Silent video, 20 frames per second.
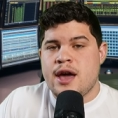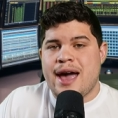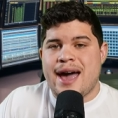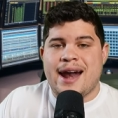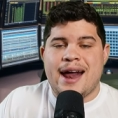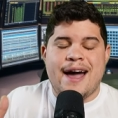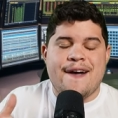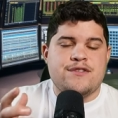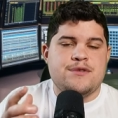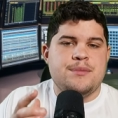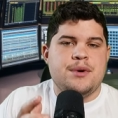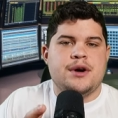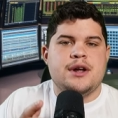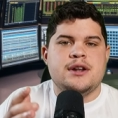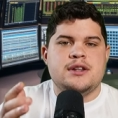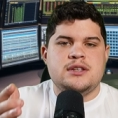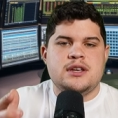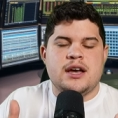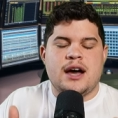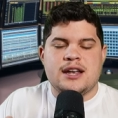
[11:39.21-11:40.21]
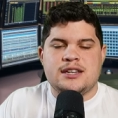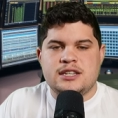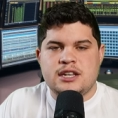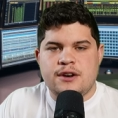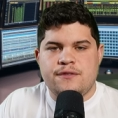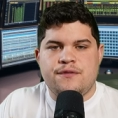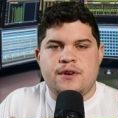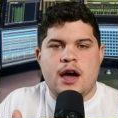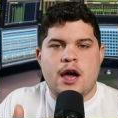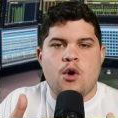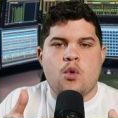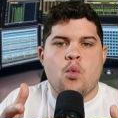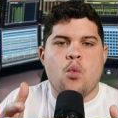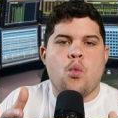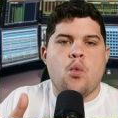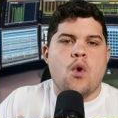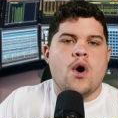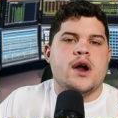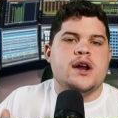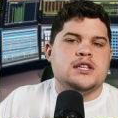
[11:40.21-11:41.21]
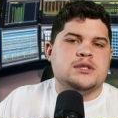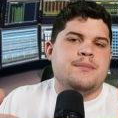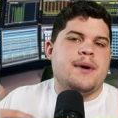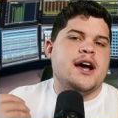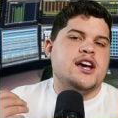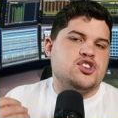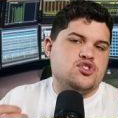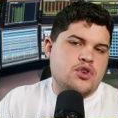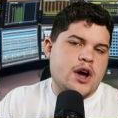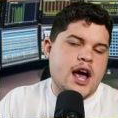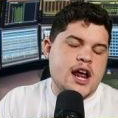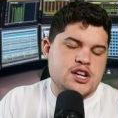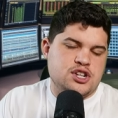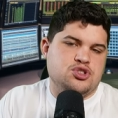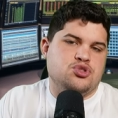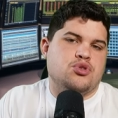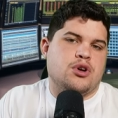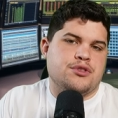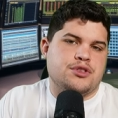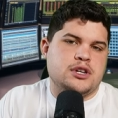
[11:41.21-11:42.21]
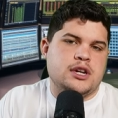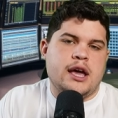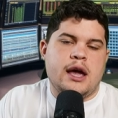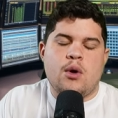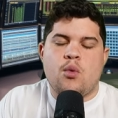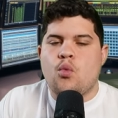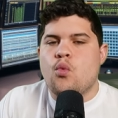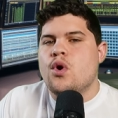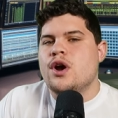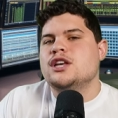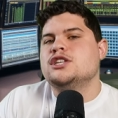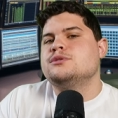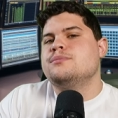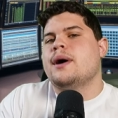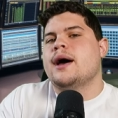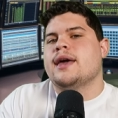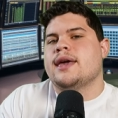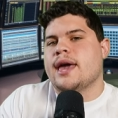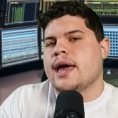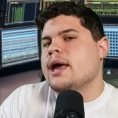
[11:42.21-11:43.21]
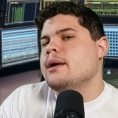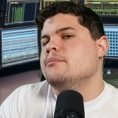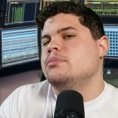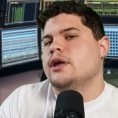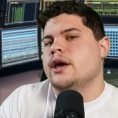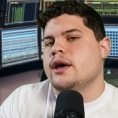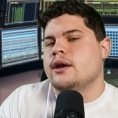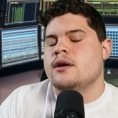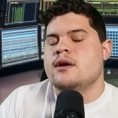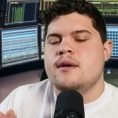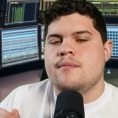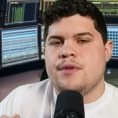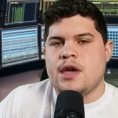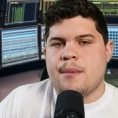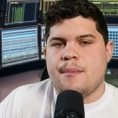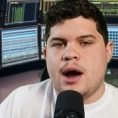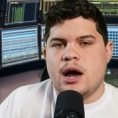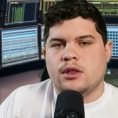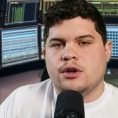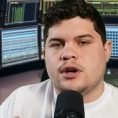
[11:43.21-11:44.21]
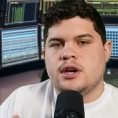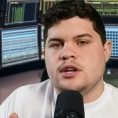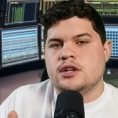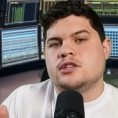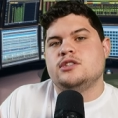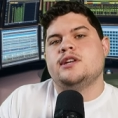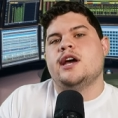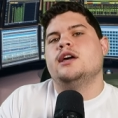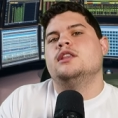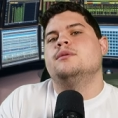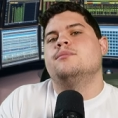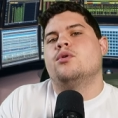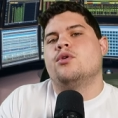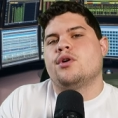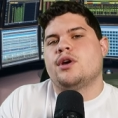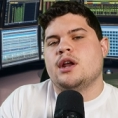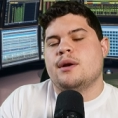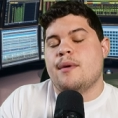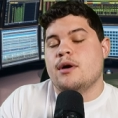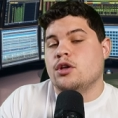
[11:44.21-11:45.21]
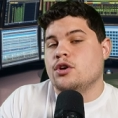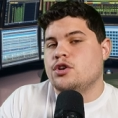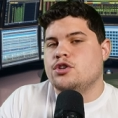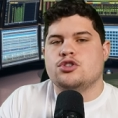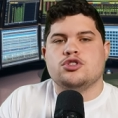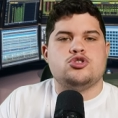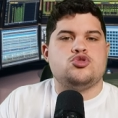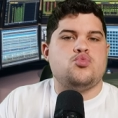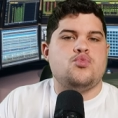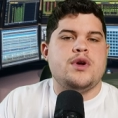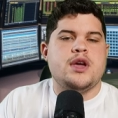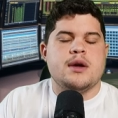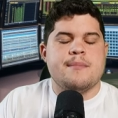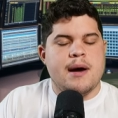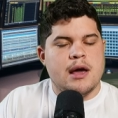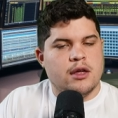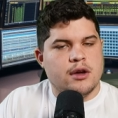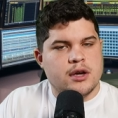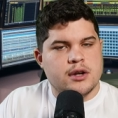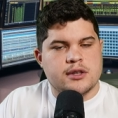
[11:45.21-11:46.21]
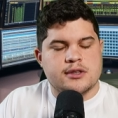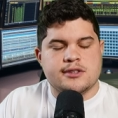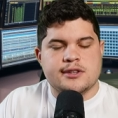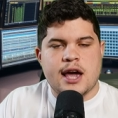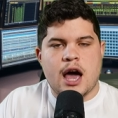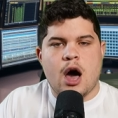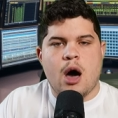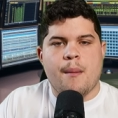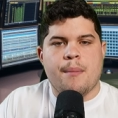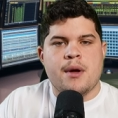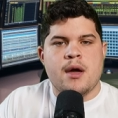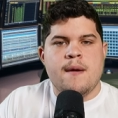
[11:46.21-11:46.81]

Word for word: And I have to be able to identify, what is my strategy throughout the day? What is my game plan? Am I looking to stay in the market? Am I looking to swing? Am I looking to scalp?